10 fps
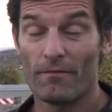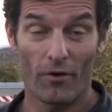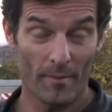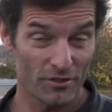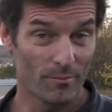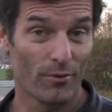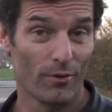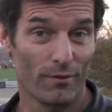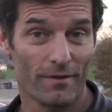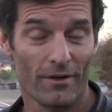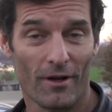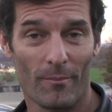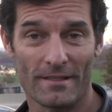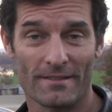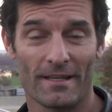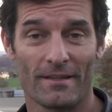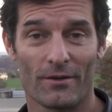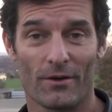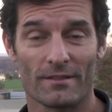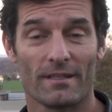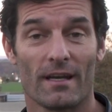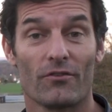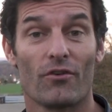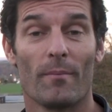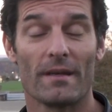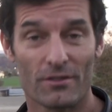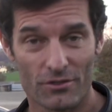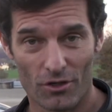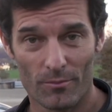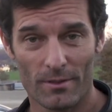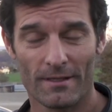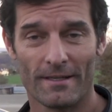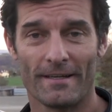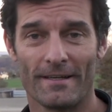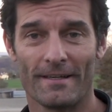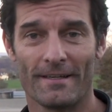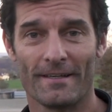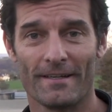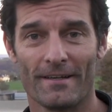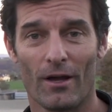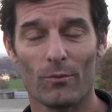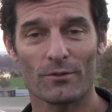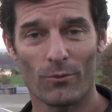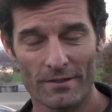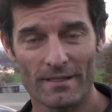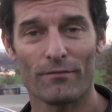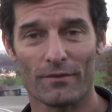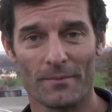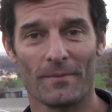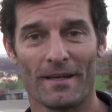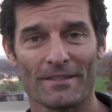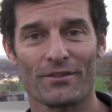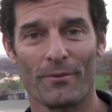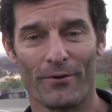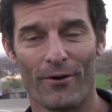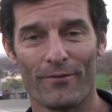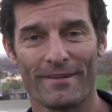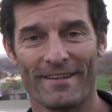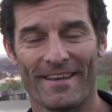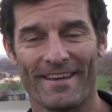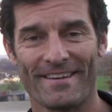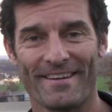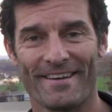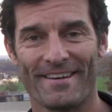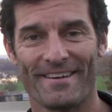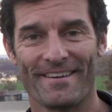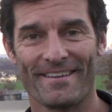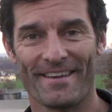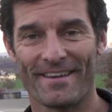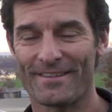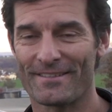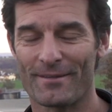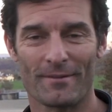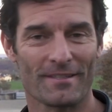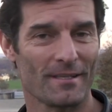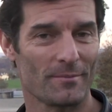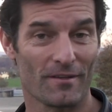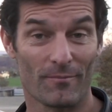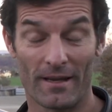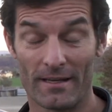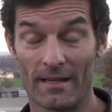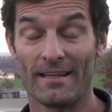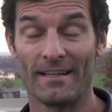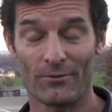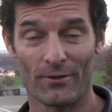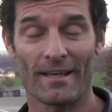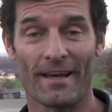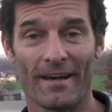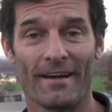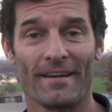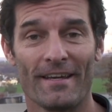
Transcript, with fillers: Very much improved, I must say. The guys have done a tremendous job. I was quite tough on them the last time I drove it, and yeah, some of the steps they've made literally are